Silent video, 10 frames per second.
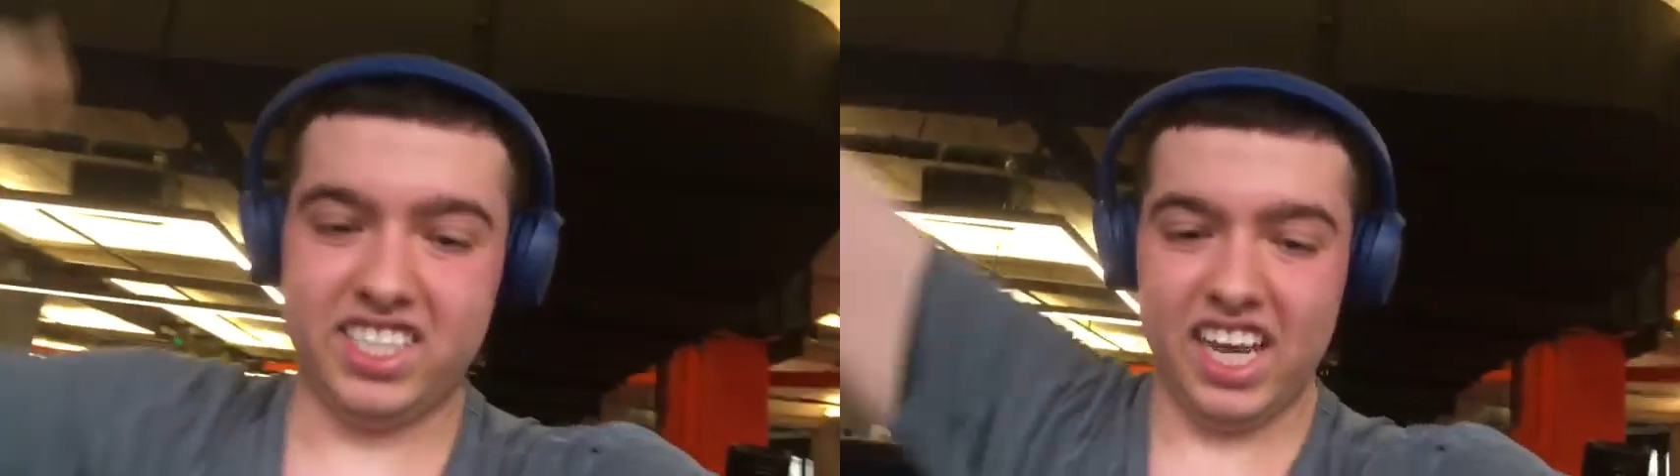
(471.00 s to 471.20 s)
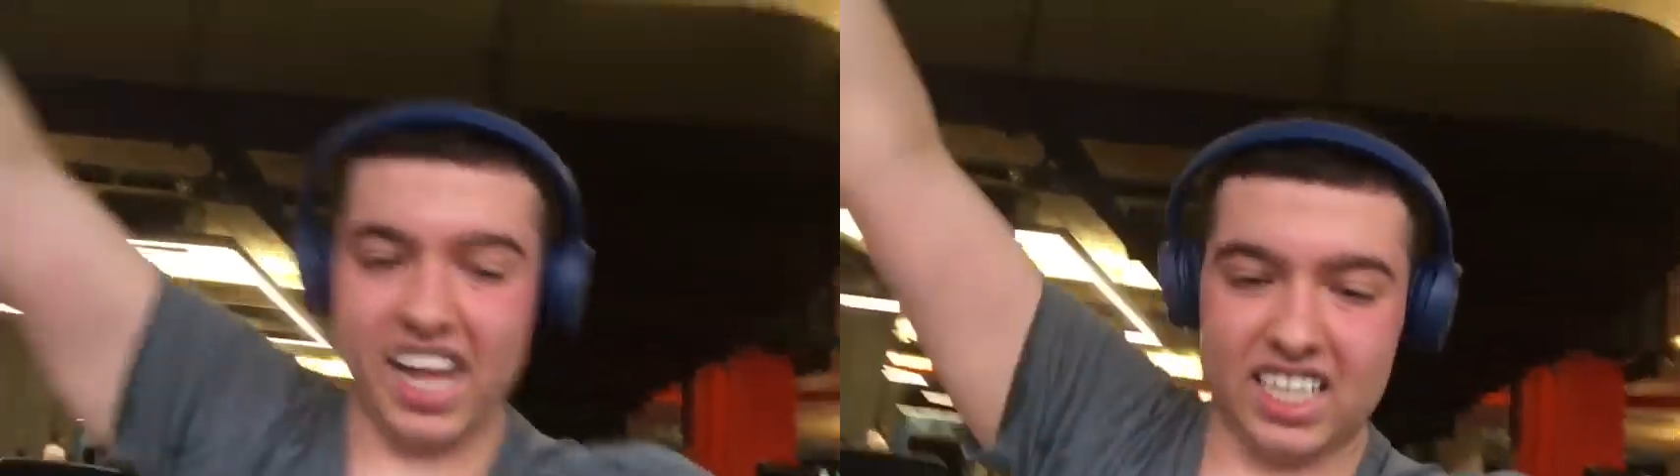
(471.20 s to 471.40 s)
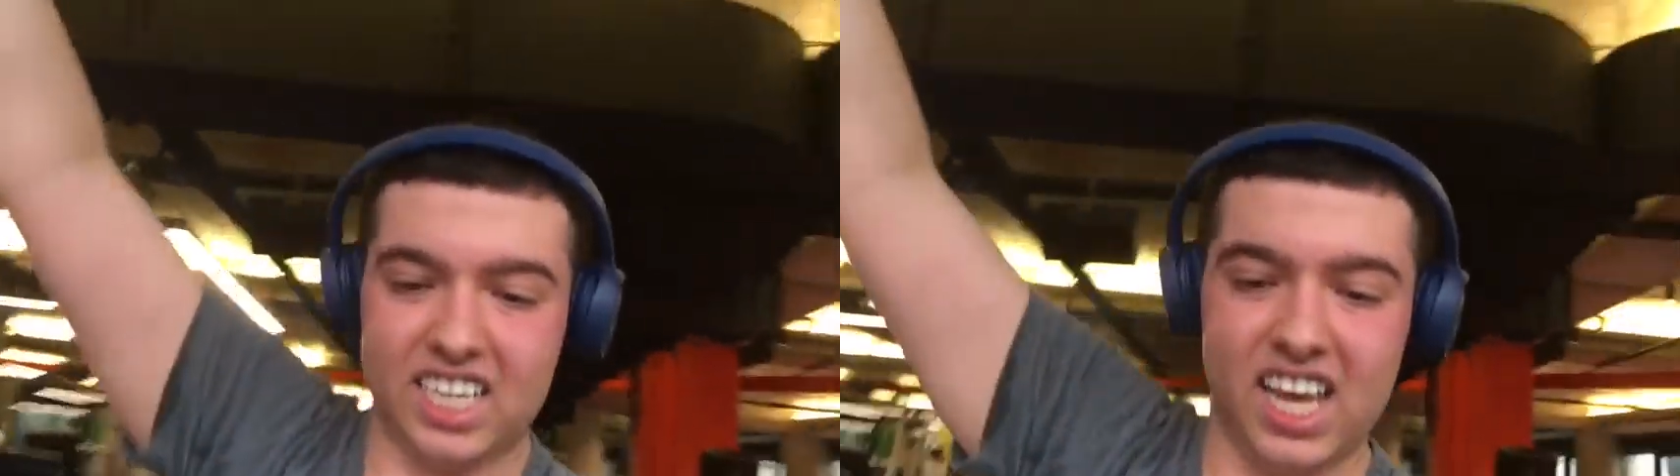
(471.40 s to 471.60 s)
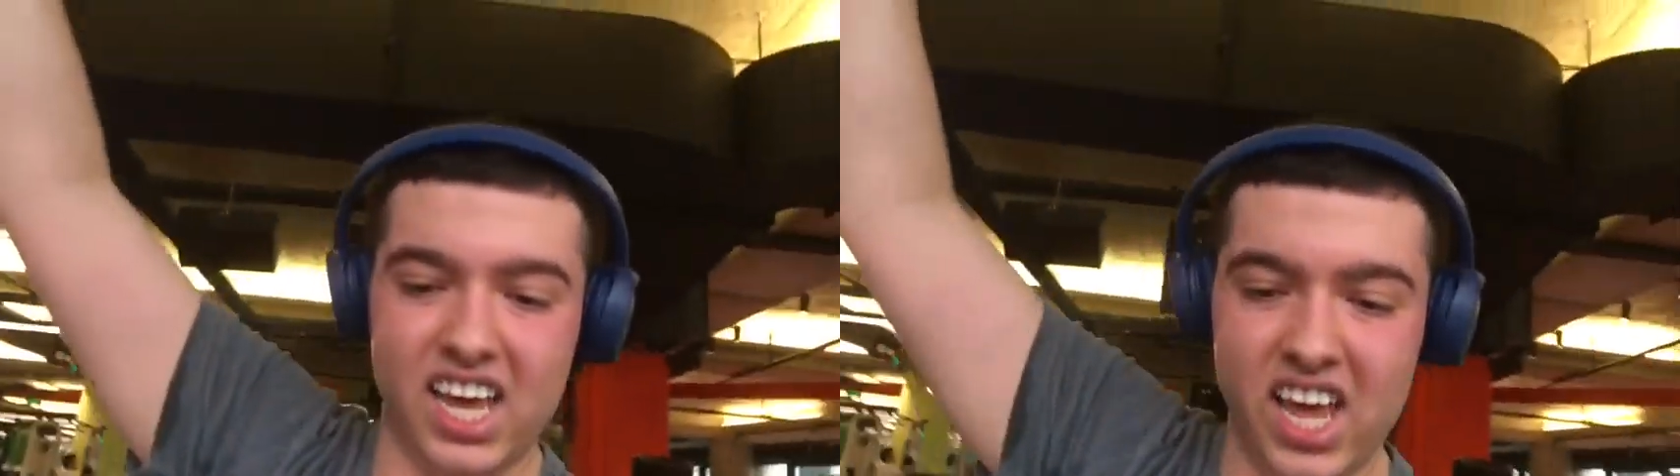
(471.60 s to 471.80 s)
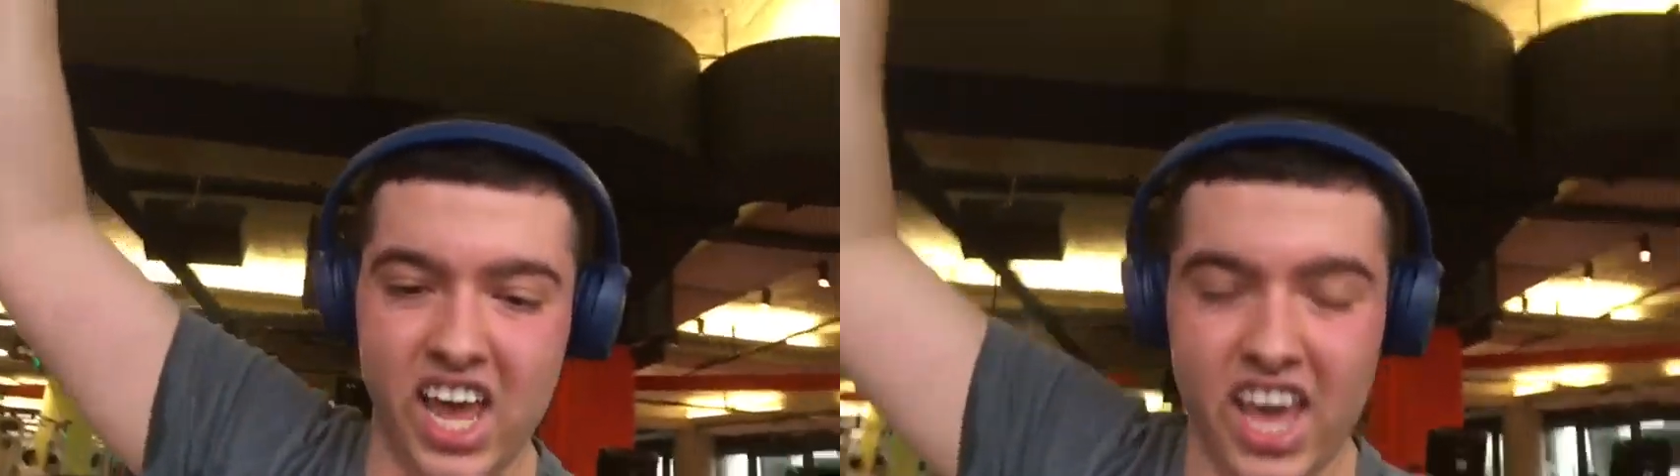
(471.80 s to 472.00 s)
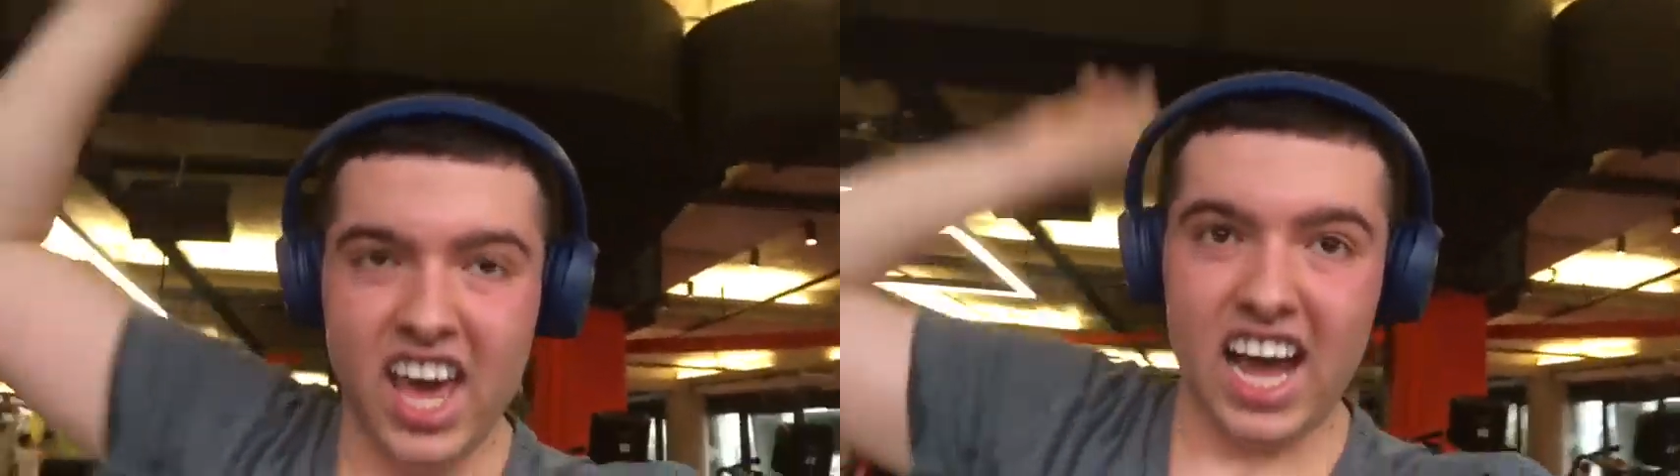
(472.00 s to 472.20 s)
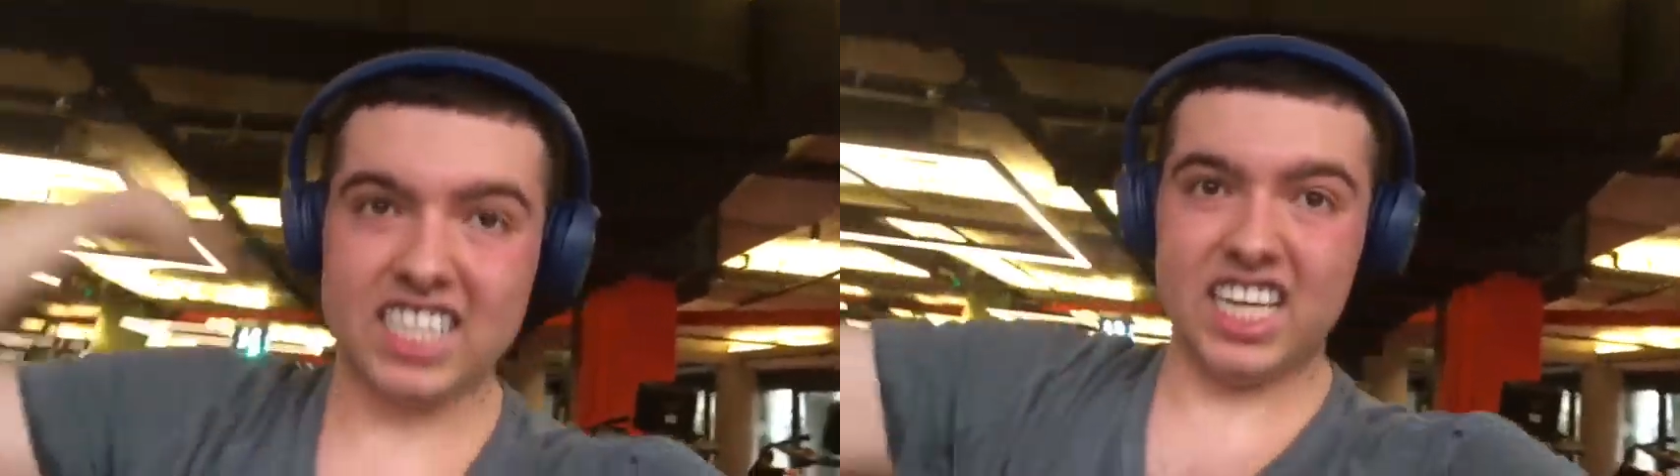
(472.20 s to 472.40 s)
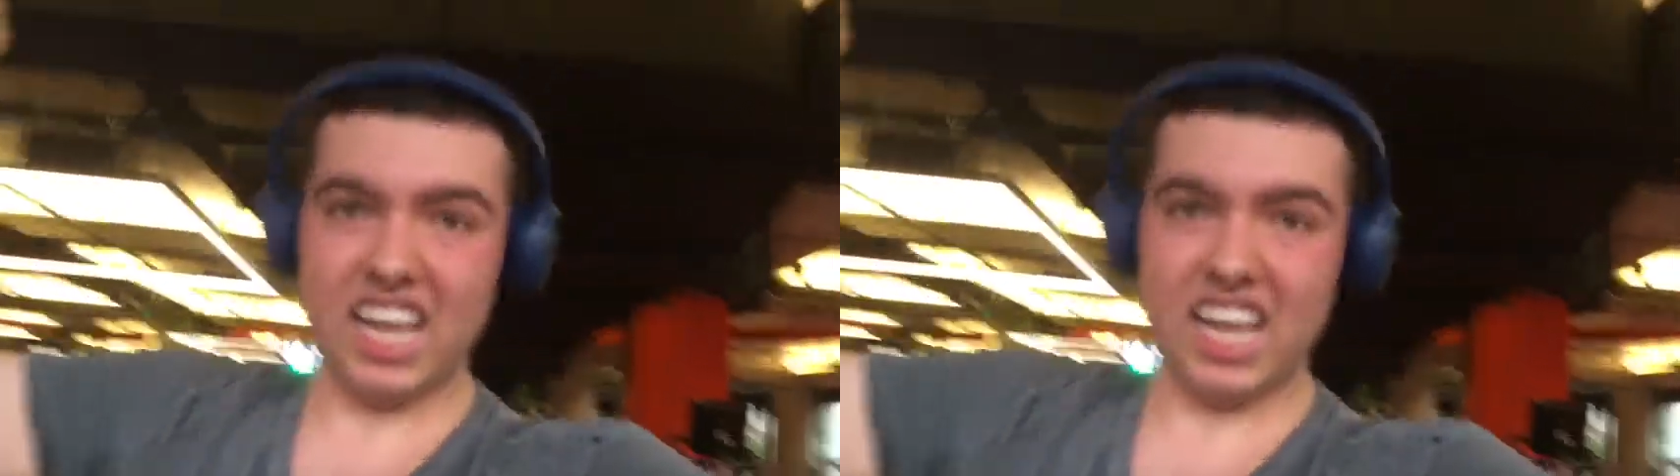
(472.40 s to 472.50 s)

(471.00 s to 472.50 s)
did it. I did